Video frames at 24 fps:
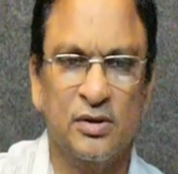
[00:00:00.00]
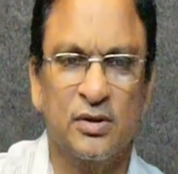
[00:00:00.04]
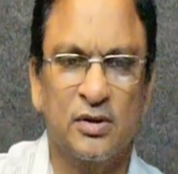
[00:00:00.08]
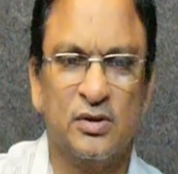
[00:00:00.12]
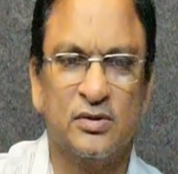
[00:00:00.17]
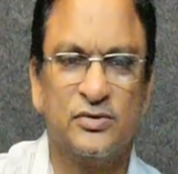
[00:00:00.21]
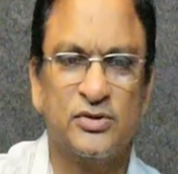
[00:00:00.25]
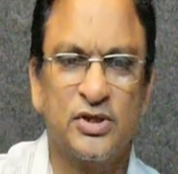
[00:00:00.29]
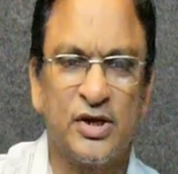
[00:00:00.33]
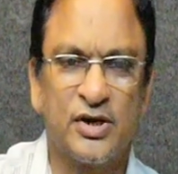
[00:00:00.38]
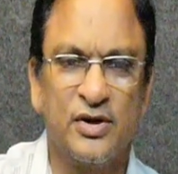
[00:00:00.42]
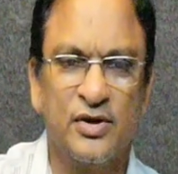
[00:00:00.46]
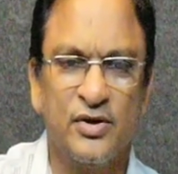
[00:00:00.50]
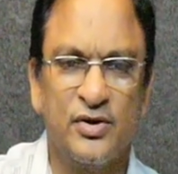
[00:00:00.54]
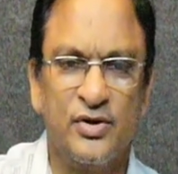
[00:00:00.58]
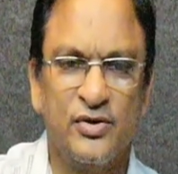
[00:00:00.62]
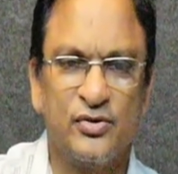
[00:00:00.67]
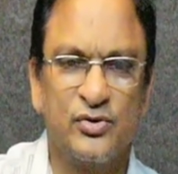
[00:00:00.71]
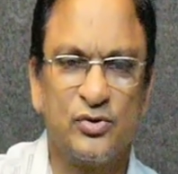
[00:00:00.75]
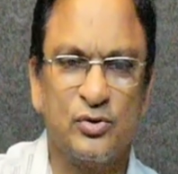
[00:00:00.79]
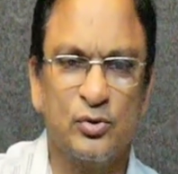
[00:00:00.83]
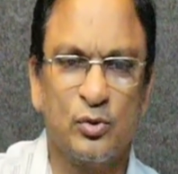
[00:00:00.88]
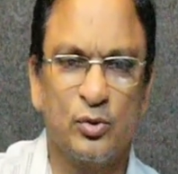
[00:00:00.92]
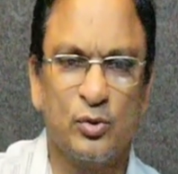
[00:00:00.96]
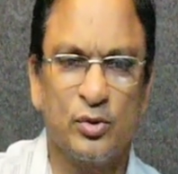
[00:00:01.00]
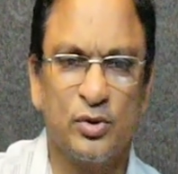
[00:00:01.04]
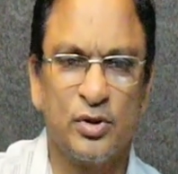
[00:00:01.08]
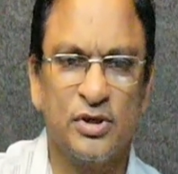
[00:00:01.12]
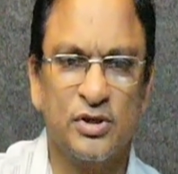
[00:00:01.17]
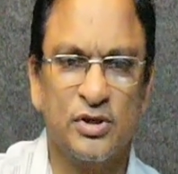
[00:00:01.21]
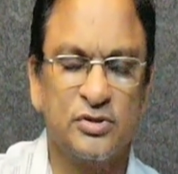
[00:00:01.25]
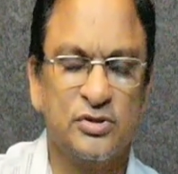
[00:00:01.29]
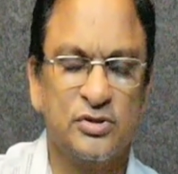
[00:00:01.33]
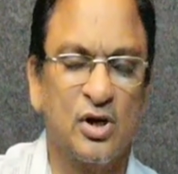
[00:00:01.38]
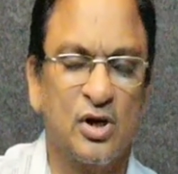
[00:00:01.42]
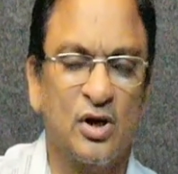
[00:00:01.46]
secondary
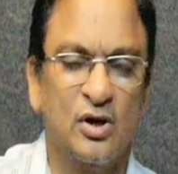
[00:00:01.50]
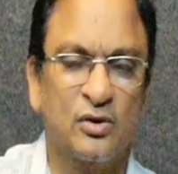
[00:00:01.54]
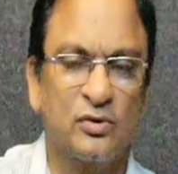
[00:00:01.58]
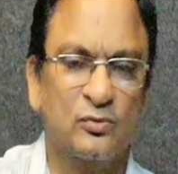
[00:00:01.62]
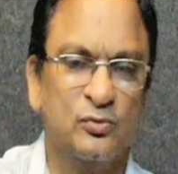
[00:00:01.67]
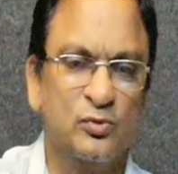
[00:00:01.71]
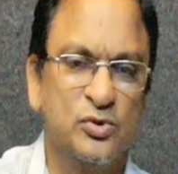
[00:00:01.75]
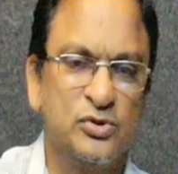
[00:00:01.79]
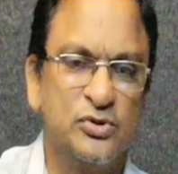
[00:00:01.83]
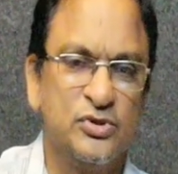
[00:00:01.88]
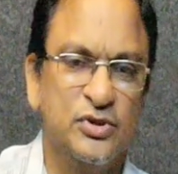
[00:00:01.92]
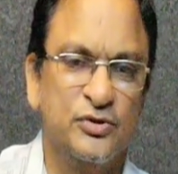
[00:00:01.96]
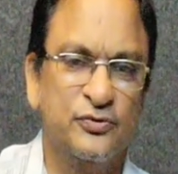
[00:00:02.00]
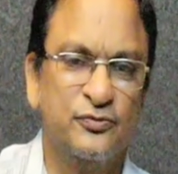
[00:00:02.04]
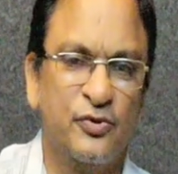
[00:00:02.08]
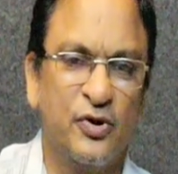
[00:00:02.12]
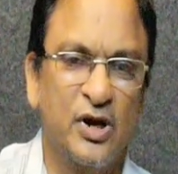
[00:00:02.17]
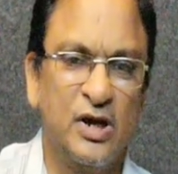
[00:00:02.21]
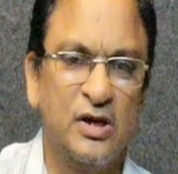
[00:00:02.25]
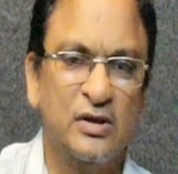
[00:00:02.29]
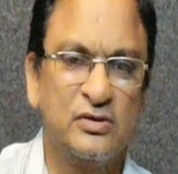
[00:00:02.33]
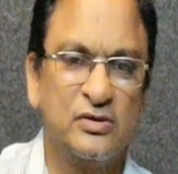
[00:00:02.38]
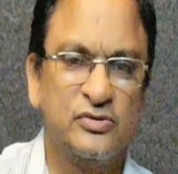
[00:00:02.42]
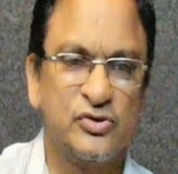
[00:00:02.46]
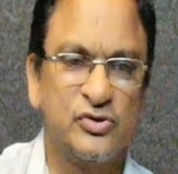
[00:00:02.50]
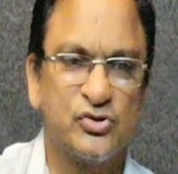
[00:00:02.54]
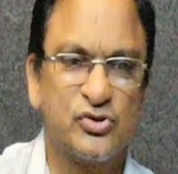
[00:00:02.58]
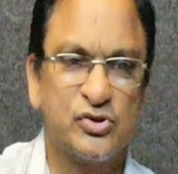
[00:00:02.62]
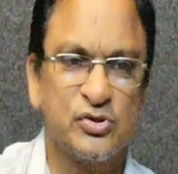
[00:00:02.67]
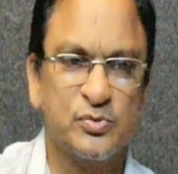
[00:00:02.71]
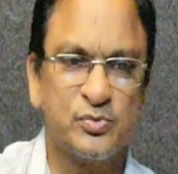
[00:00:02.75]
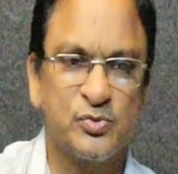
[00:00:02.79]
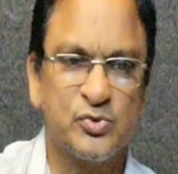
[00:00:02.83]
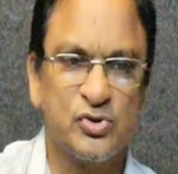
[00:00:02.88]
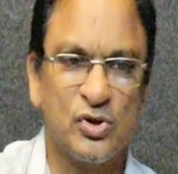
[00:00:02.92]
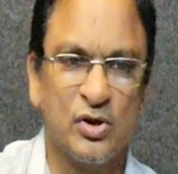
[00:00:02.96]
storage on which the file
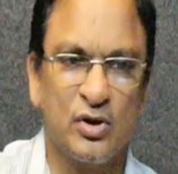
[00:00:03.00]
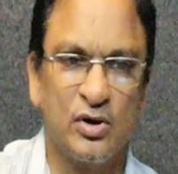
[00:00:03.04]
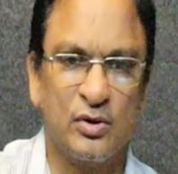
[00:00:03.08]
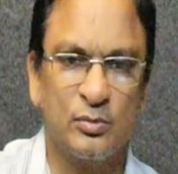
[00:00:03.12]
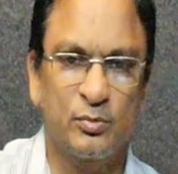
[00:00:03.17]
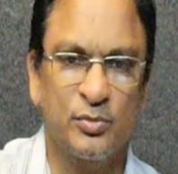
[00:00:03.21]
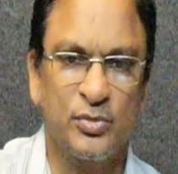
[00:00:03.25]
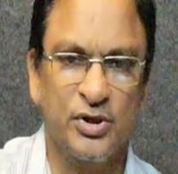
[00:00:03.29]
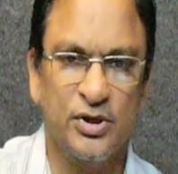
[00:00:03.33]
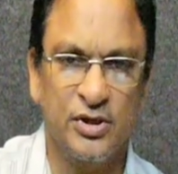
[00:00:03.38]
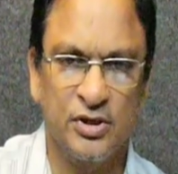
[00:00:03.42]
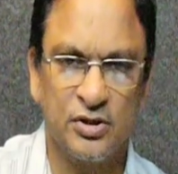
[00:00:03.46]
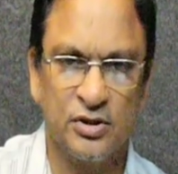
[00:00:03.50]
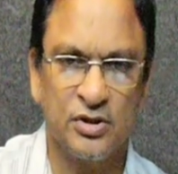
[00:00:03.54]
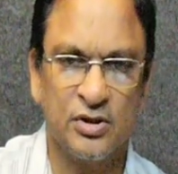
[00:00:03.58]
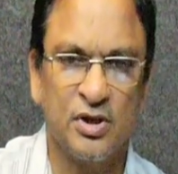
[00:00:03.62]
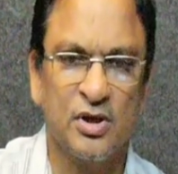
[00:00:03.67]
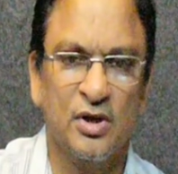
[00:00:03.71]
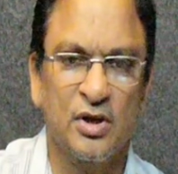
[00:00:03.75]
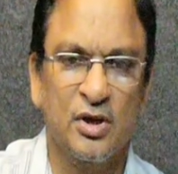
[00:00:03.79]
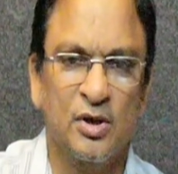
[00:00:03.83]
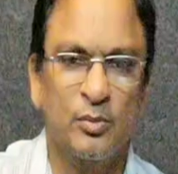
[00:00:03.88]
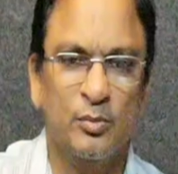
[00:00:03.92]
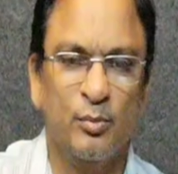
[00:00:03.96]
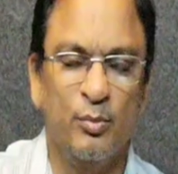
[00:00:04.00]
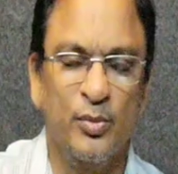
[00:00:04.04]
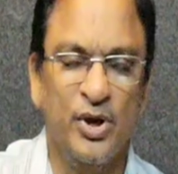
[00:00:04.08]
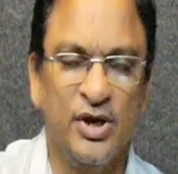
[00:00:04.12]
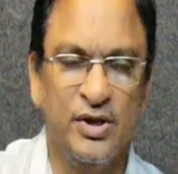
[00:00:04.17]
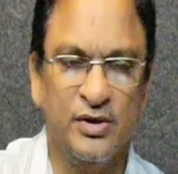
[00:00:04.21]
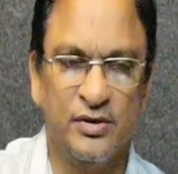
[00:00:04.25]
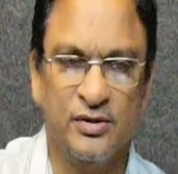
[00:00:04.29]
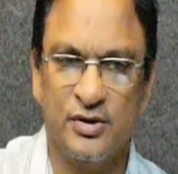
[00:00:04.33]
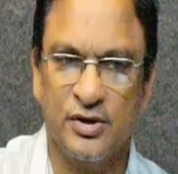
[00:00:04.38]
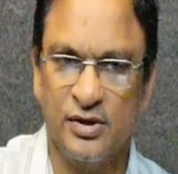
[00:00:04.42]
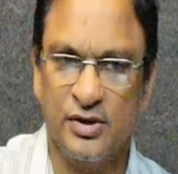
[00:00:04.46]
systems are being
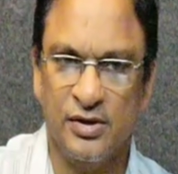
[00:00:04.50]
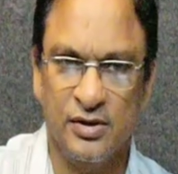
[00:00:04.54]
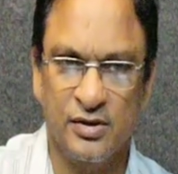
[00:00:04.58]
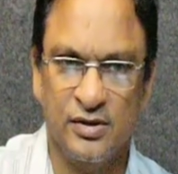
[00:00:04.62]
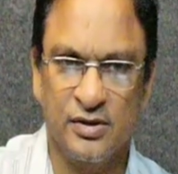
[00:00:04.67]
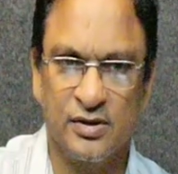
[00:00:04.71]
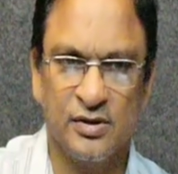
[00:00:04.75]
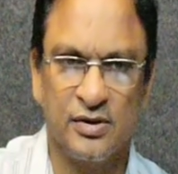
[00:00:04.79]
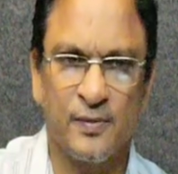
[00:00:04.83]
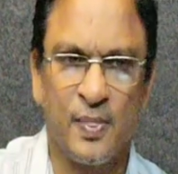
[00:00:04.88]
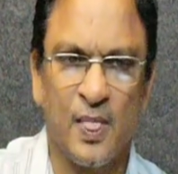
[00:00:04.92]
maintained.